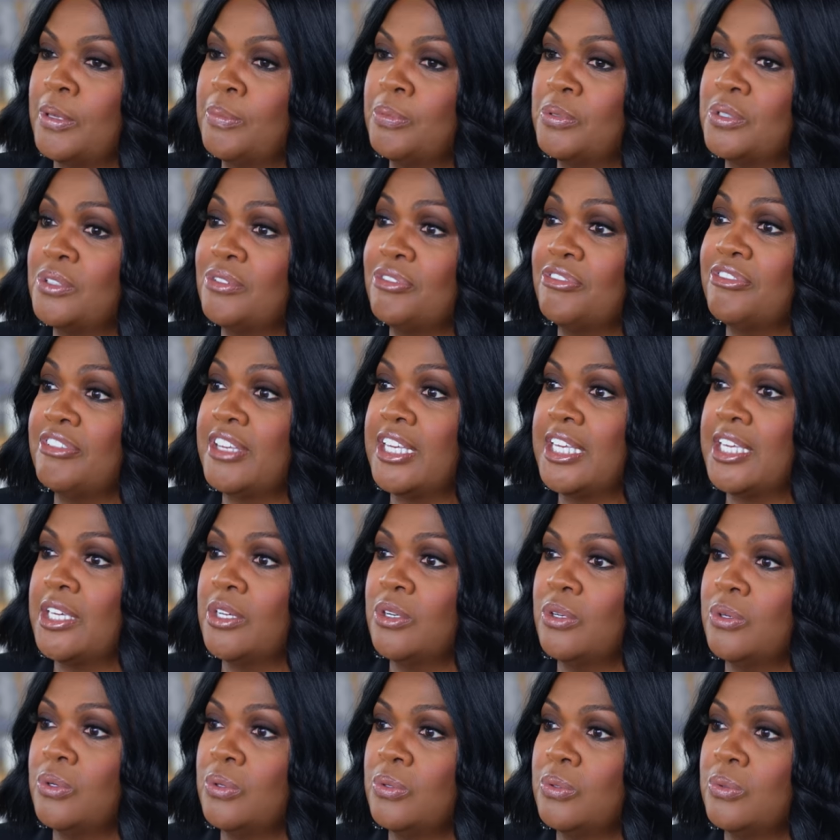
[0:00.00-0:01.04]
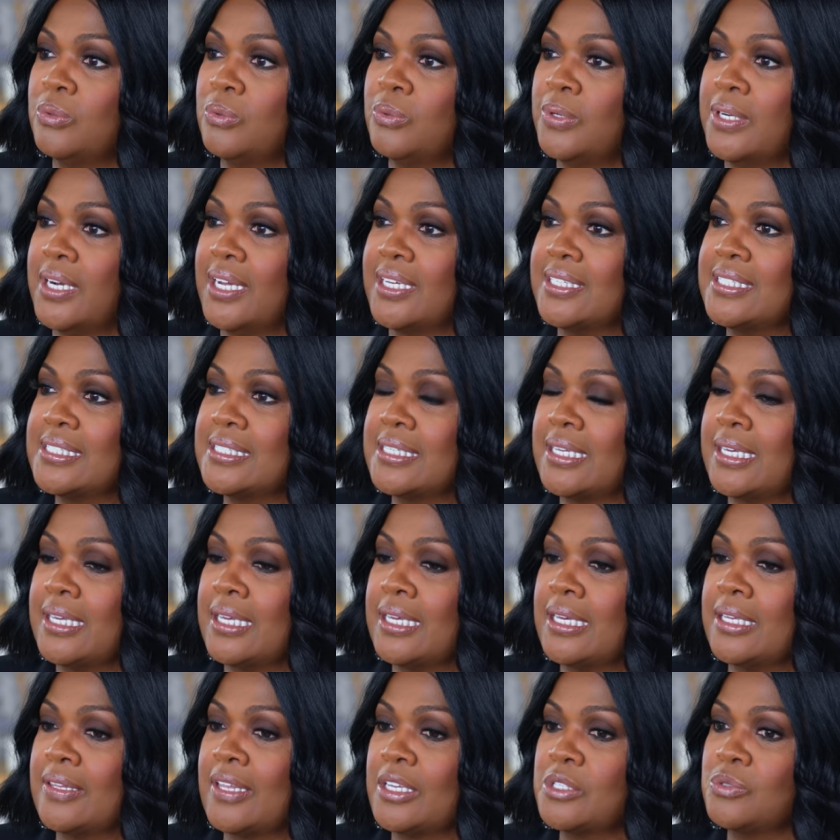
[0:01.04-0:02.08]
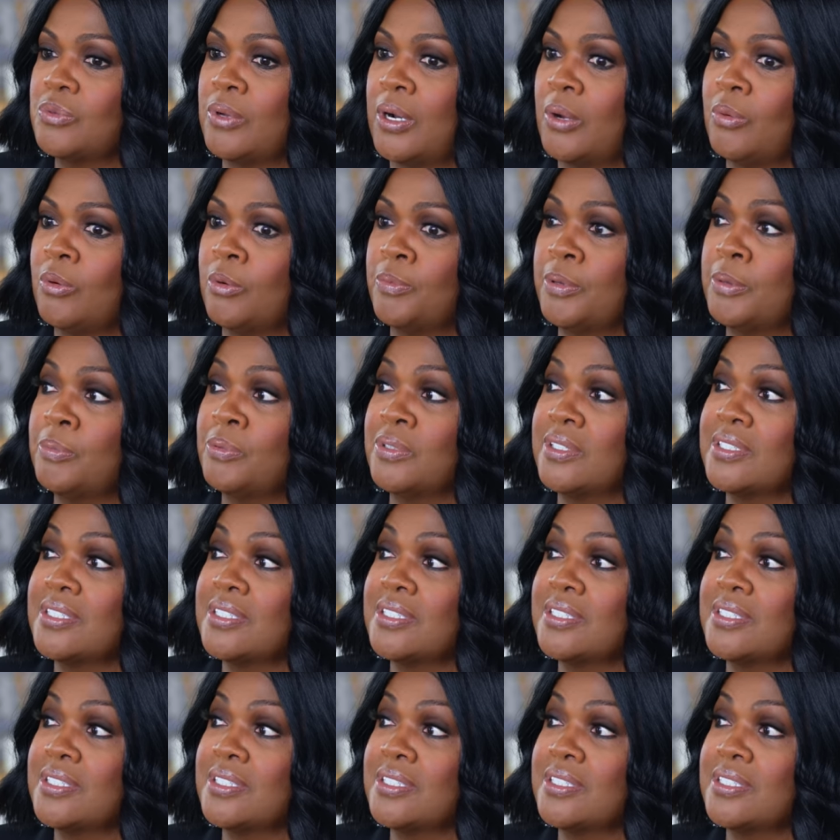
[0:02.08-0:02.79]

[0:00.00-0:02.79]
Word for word: people to feel when I sing. That's what I want people